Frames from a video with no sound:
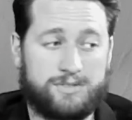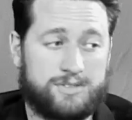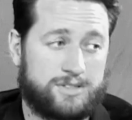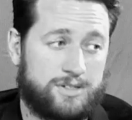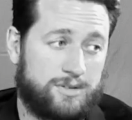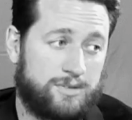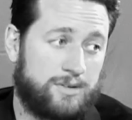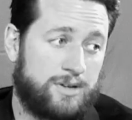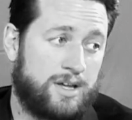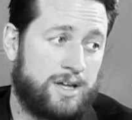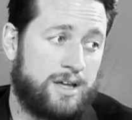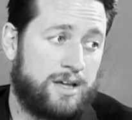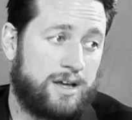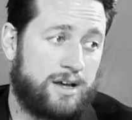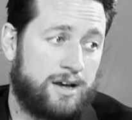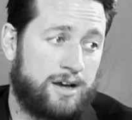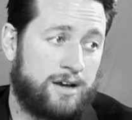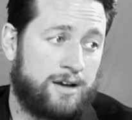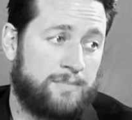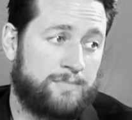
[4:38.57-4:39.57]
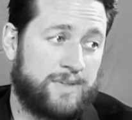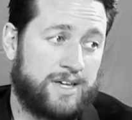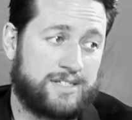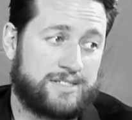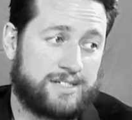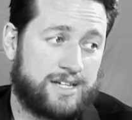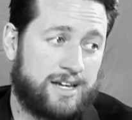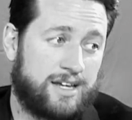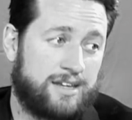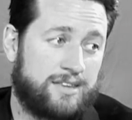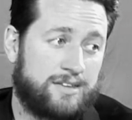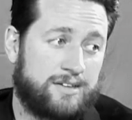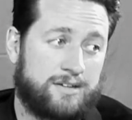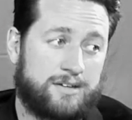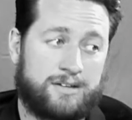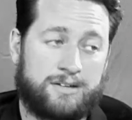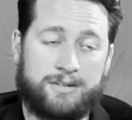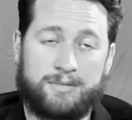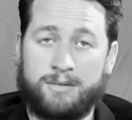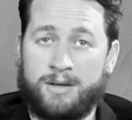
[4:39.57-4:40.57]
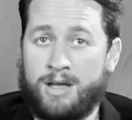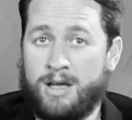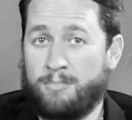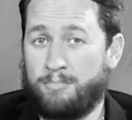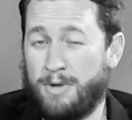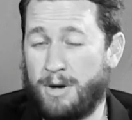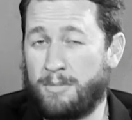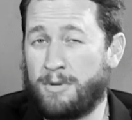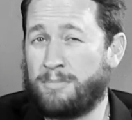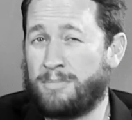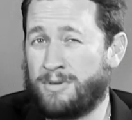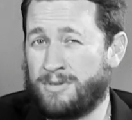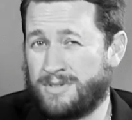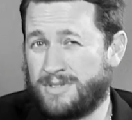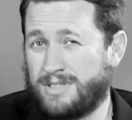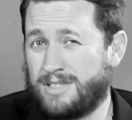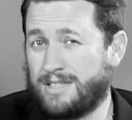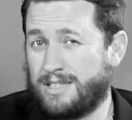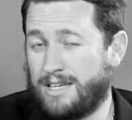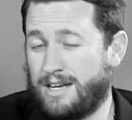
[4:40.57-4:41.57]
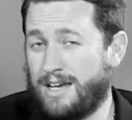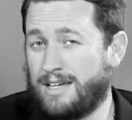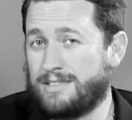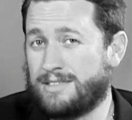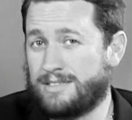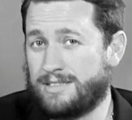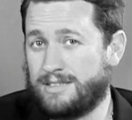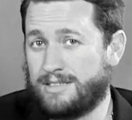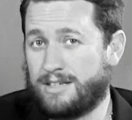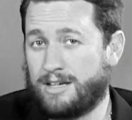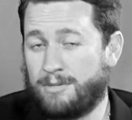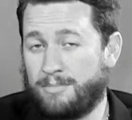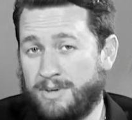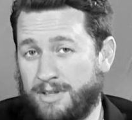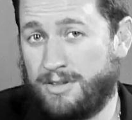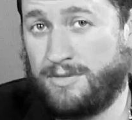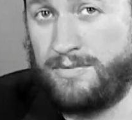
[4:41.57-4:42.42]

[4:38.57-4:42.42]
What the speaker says: So that's kind of the bubble burst that I see coming in